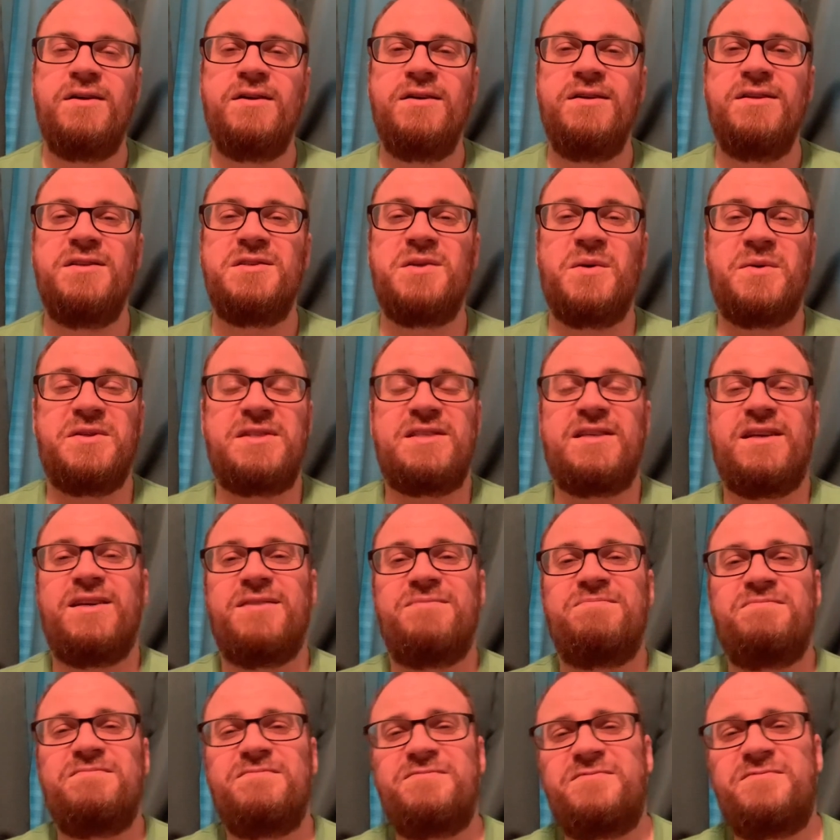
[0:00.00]
So it's a
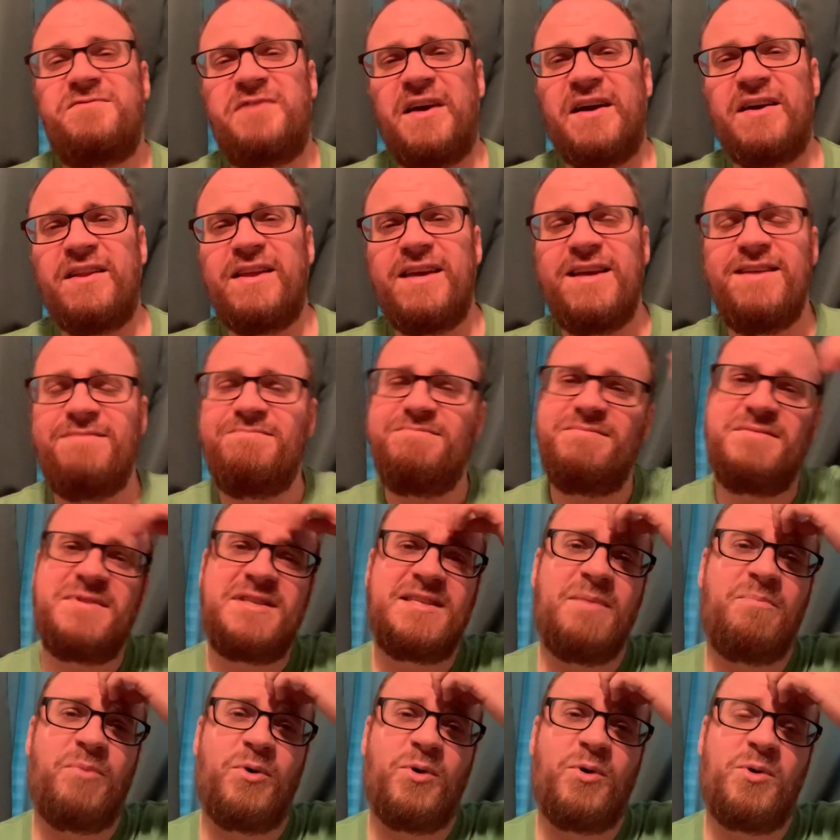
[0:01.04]
fairly
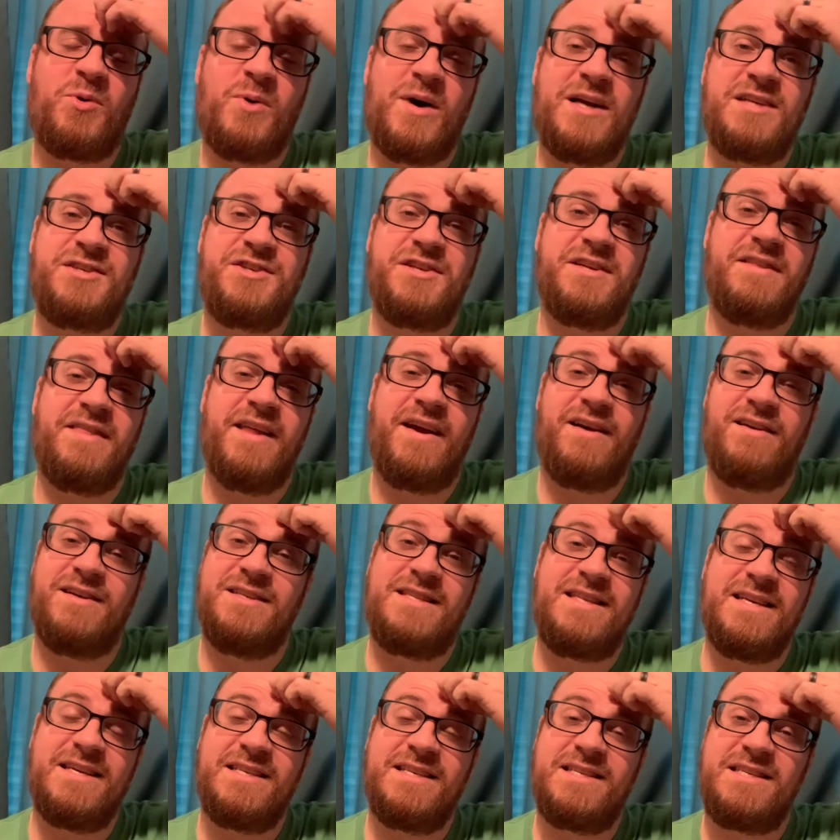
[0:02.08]
simple question there. Is
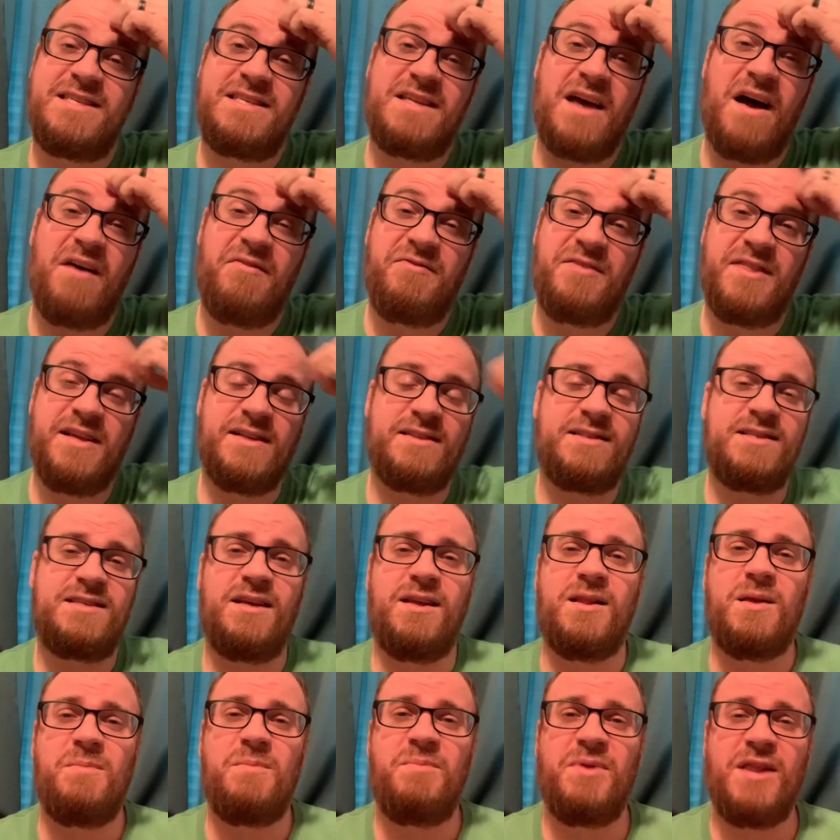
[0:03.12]
this stuff that
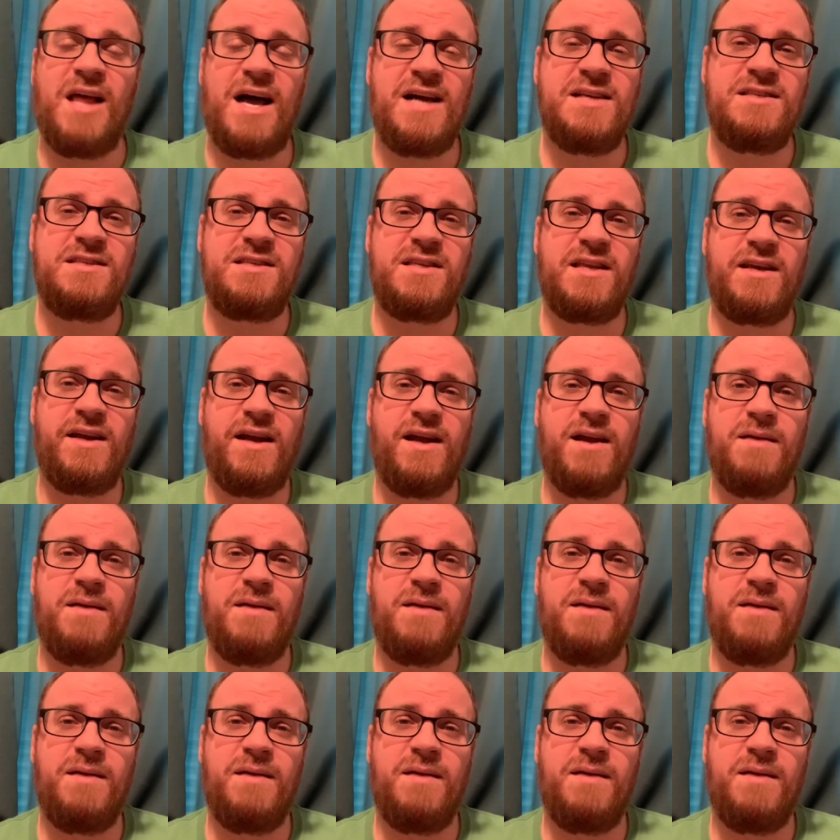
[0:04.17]
still applies today?